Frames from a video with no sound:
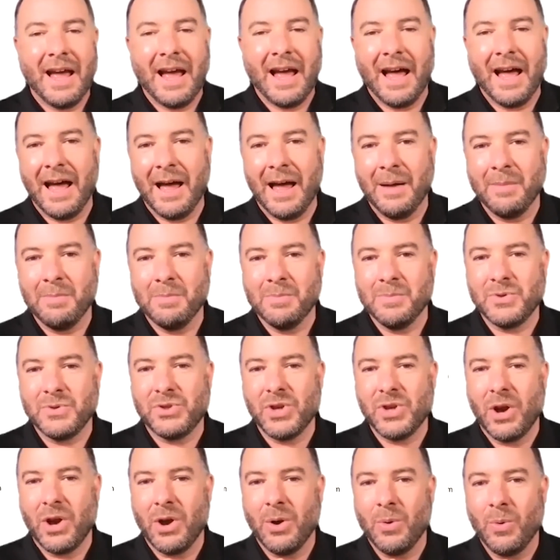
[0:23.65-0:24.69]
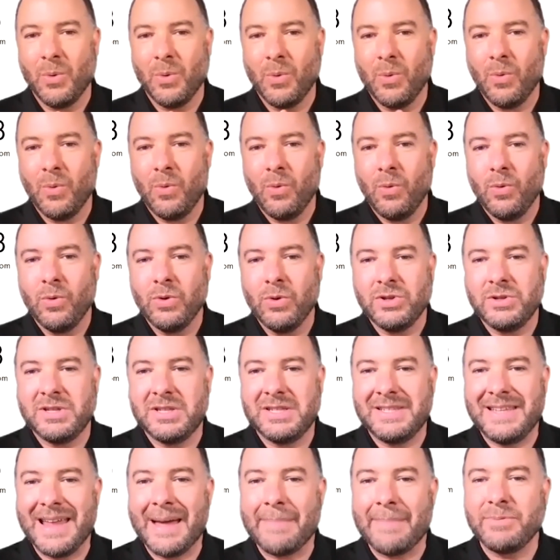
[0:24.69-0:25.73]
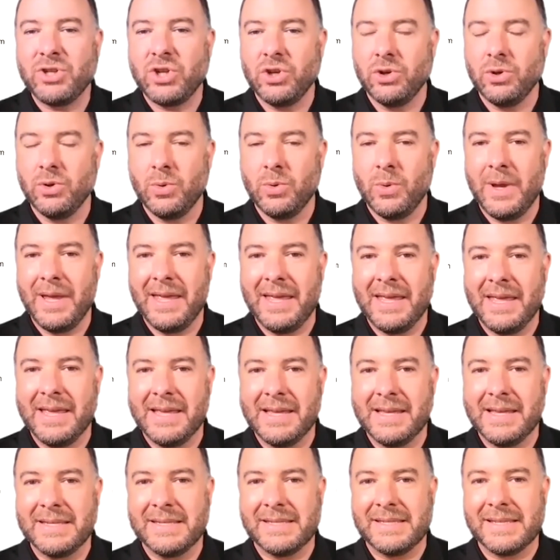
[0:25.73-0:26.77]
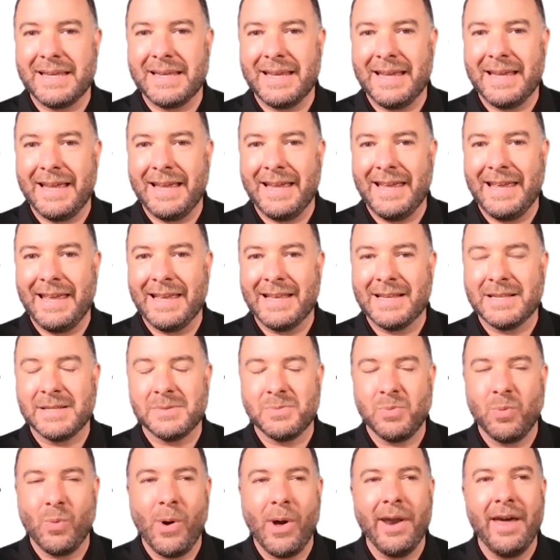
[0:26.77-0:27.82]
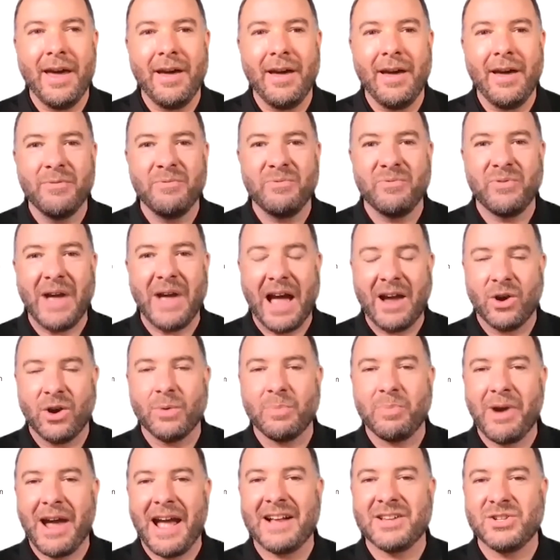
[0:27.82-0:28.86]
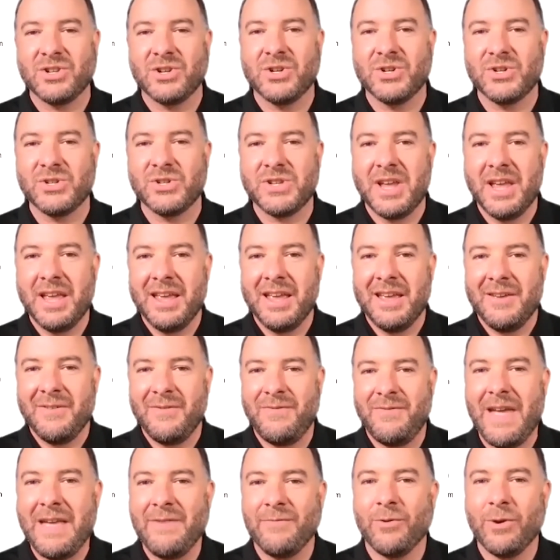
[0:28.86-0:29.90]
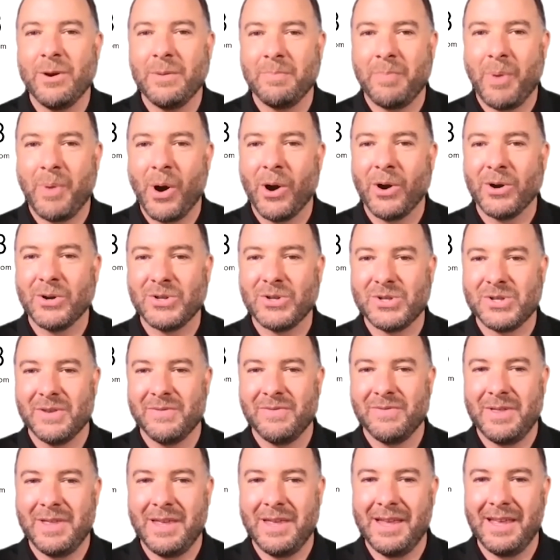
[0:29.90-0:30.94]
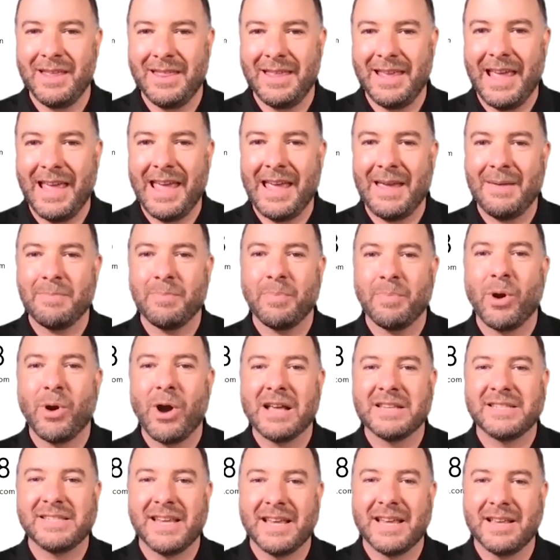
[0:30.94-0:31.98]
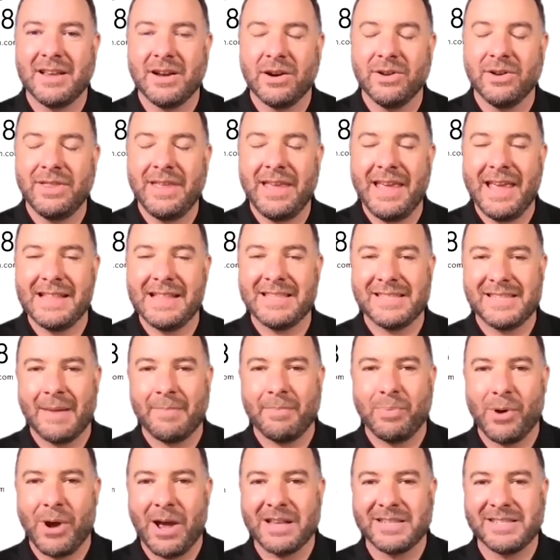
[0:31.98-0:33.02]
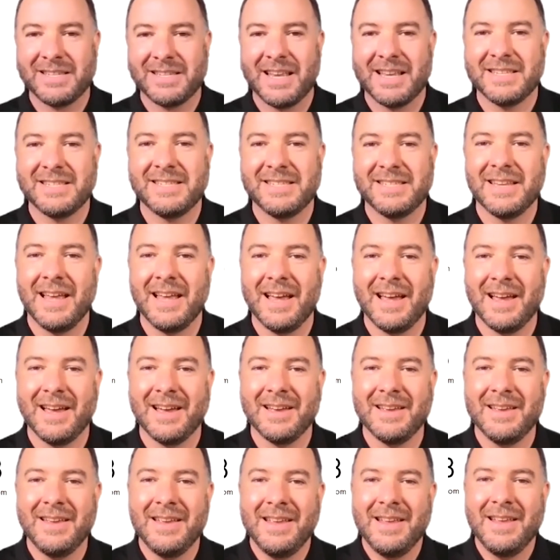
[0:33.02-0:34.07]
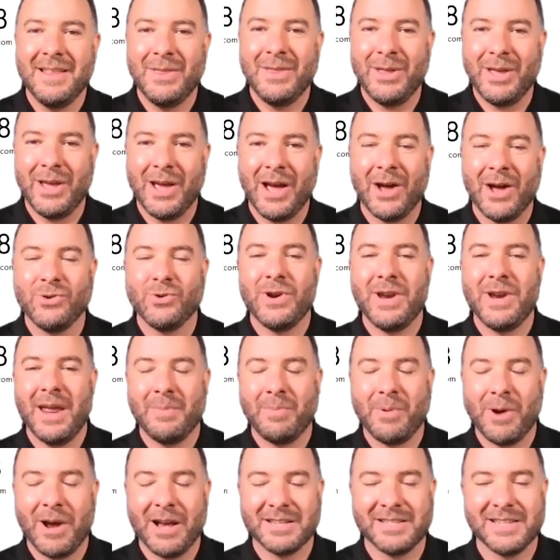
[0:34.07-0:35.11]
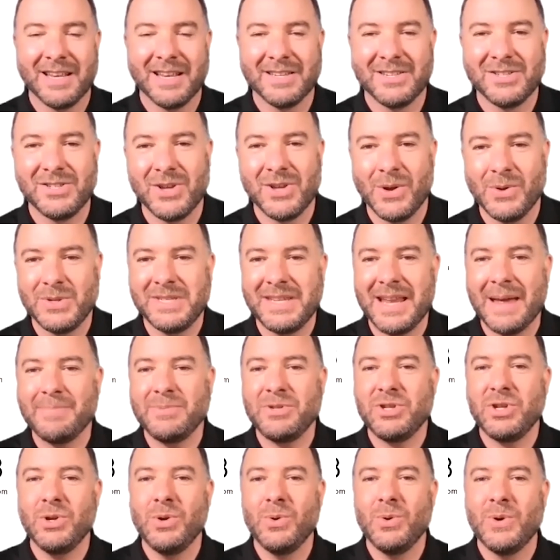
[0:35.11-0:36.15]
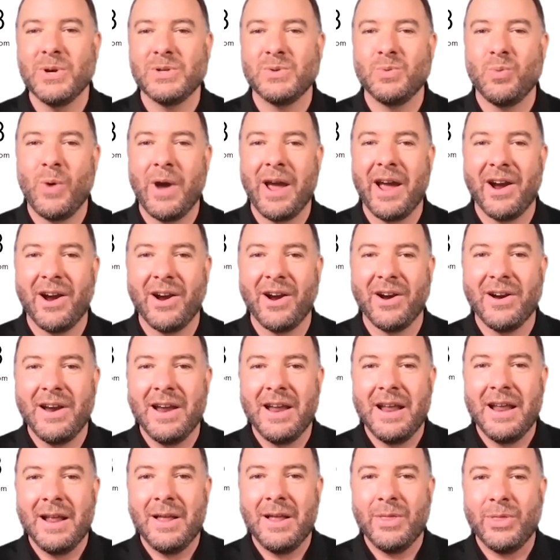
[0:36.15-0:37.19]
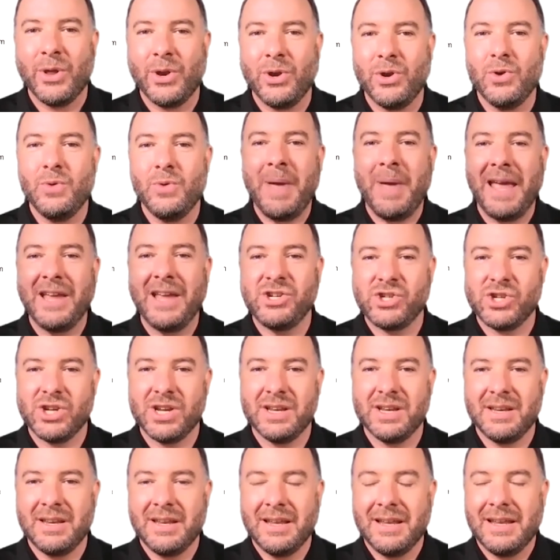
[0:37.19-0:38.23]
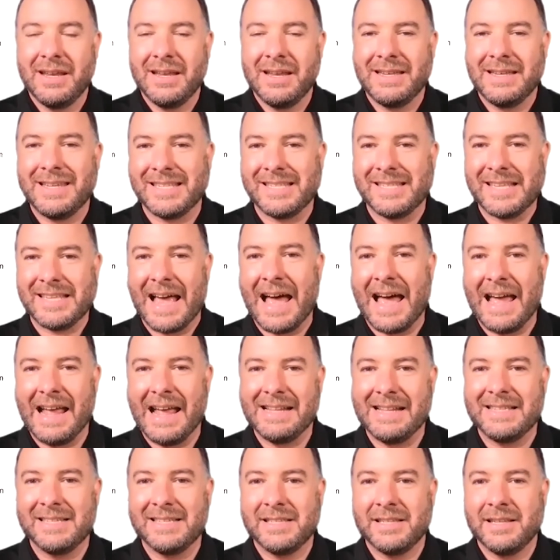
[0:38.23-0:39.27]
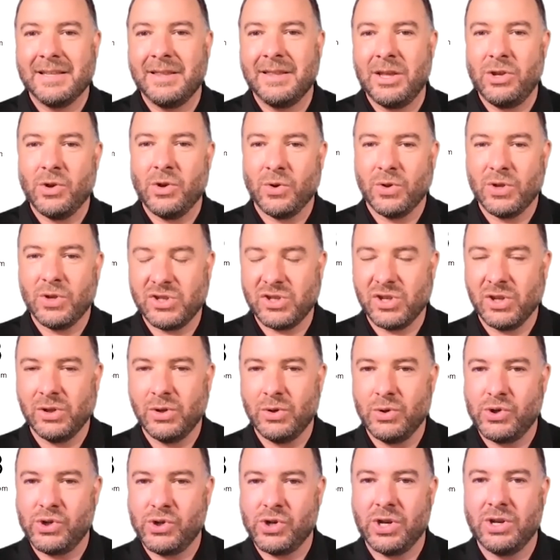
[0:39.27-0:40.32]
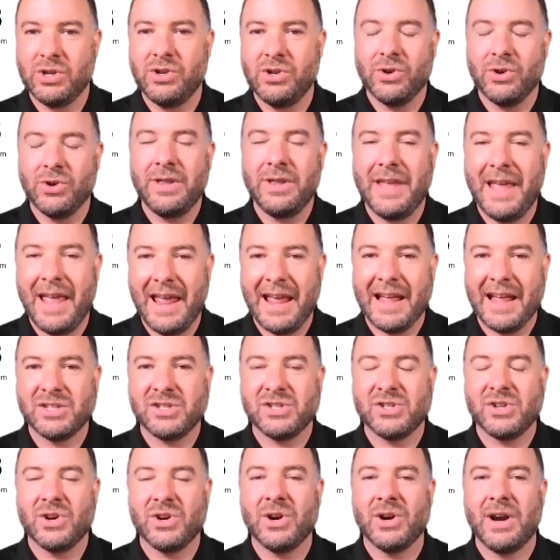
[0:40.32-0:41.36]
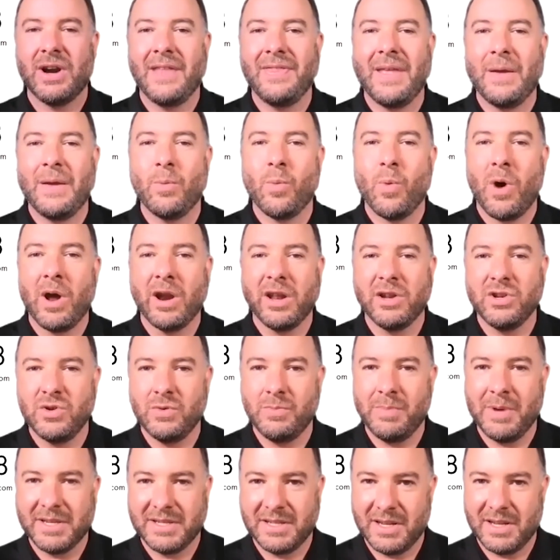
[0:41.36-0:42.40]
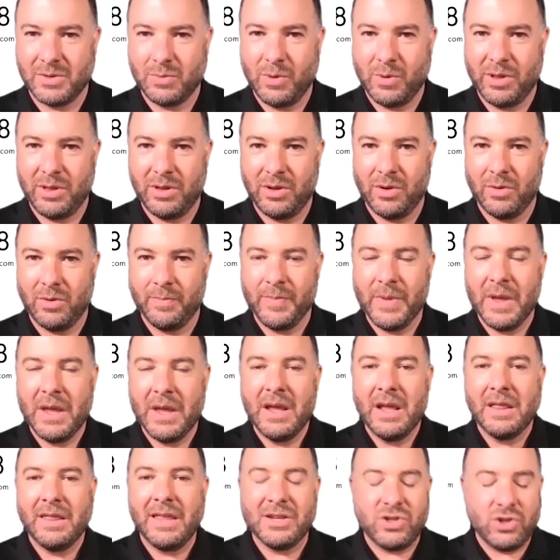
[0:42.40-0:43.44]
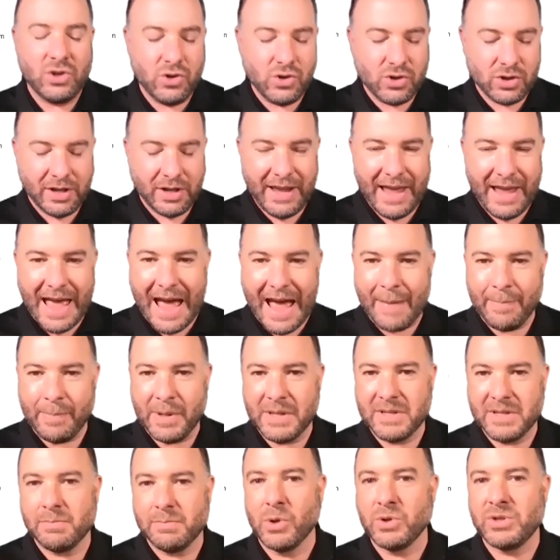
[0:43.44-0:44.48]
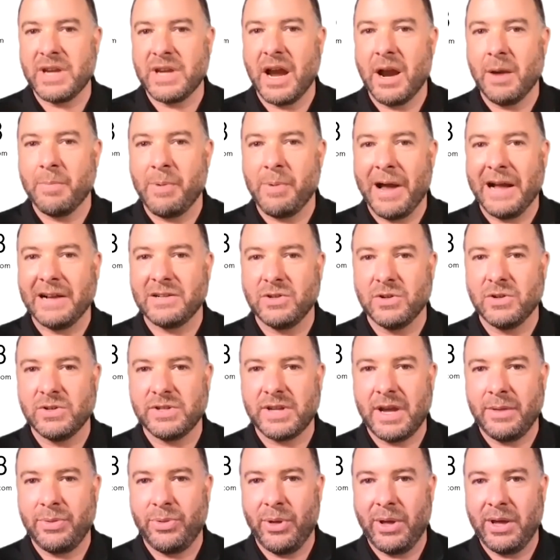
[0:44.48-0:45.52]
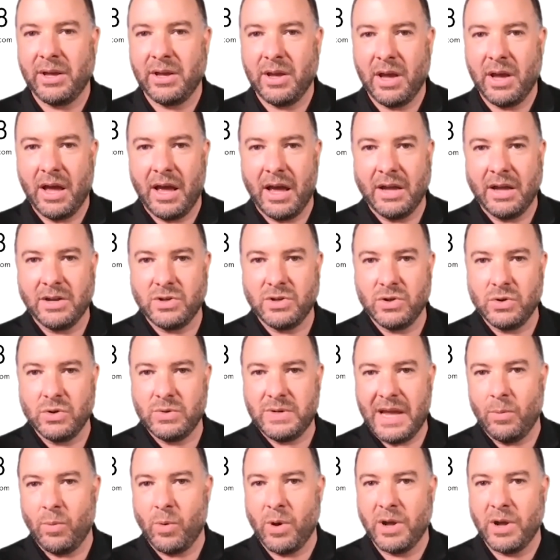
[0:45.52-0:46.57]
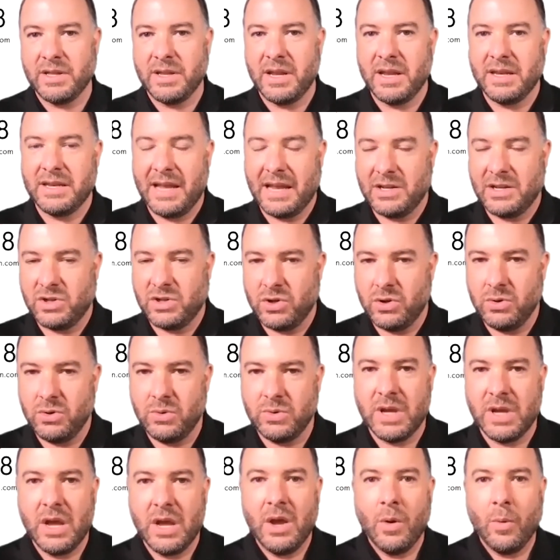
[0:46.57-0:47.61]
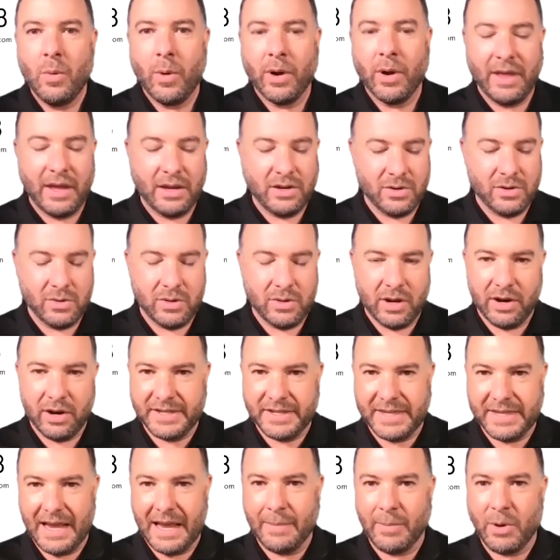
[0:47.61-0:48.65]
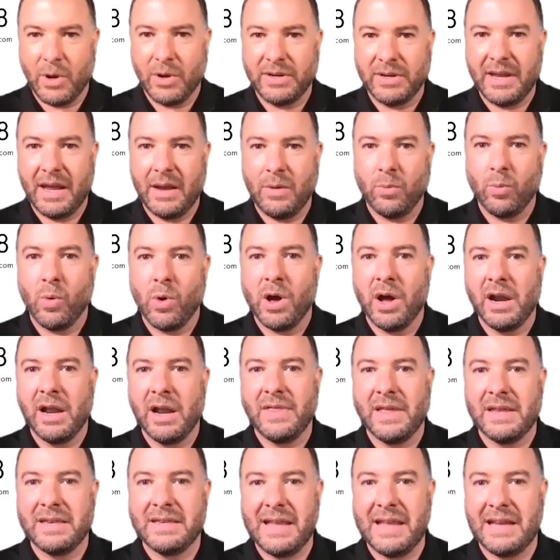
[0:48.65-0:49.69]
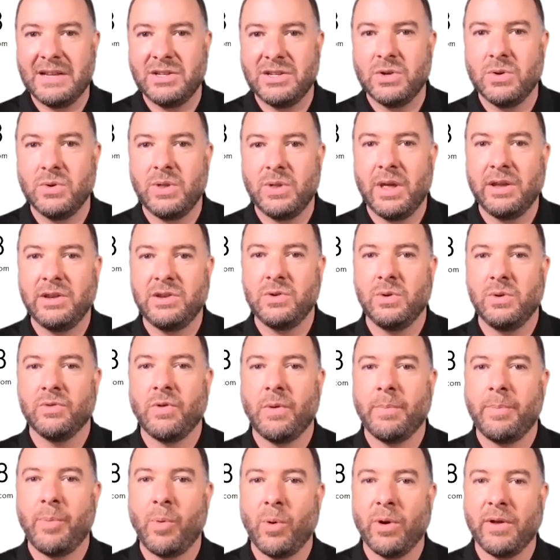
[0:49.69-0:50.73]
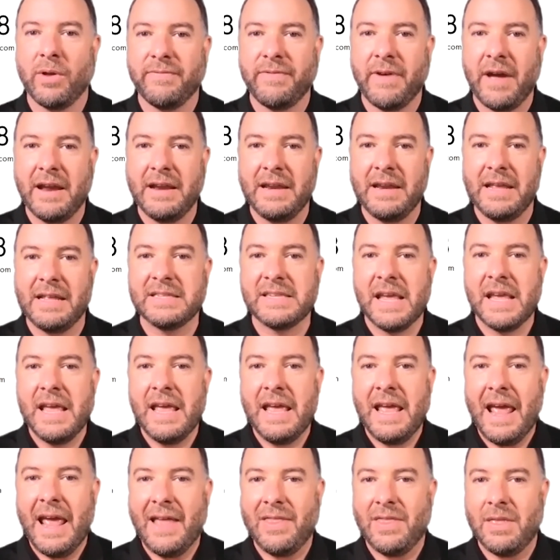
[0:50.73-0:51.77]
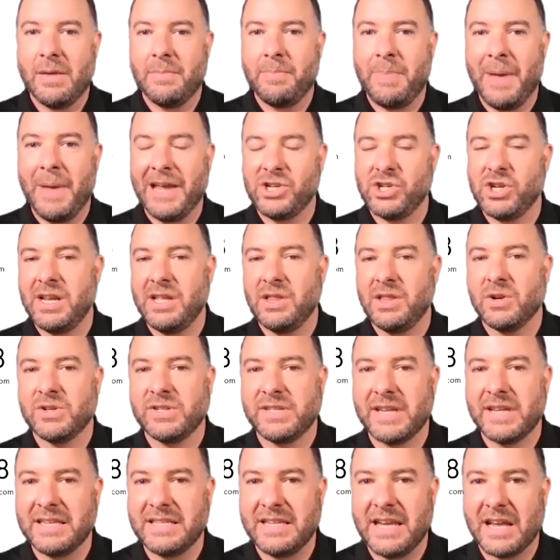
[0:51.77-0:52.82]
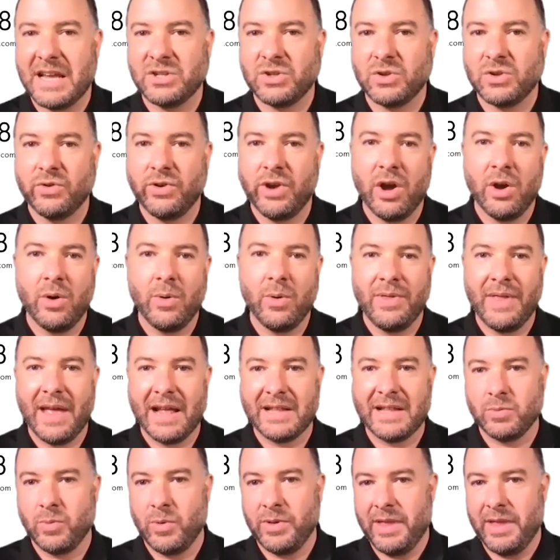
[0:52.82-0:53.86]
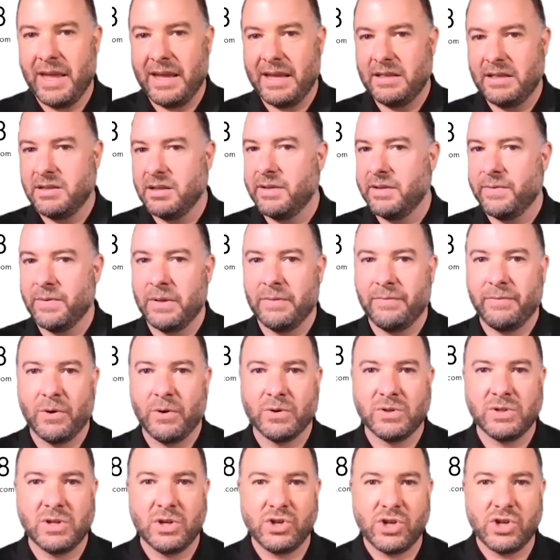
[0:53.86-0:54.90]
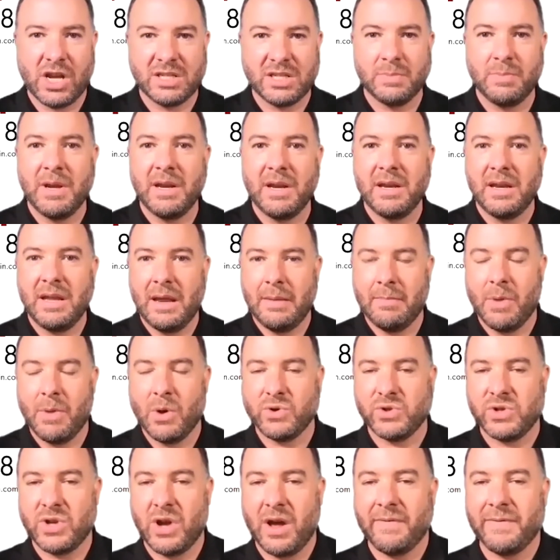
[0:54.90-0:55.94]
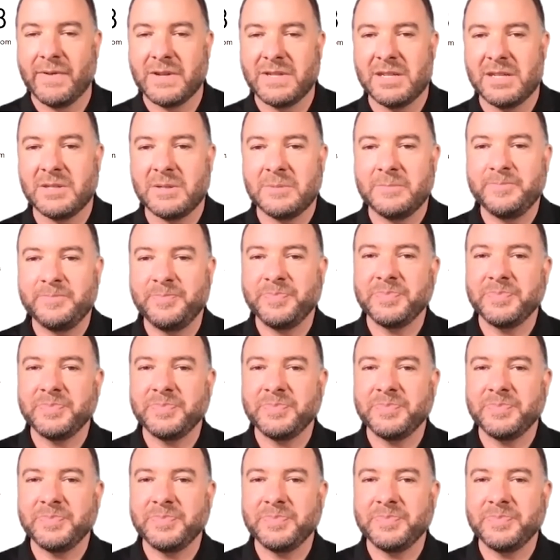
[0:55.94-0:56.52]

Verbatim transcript: Um, so, step two is, is one of chiropractors' favorite parts of the the eight process or the eight step process, uh, the hundred day process. So step two is where the new patient decides that you're the solution, you're the answer, and they want to do business with you. This usually happens. Most chiropractors, I think, uh, do day one and day twos, where they do their exam on day one, and then day two, they do their report of findings, and the patient either says yes or no, and that's when they deliver the first adjustment in most offices.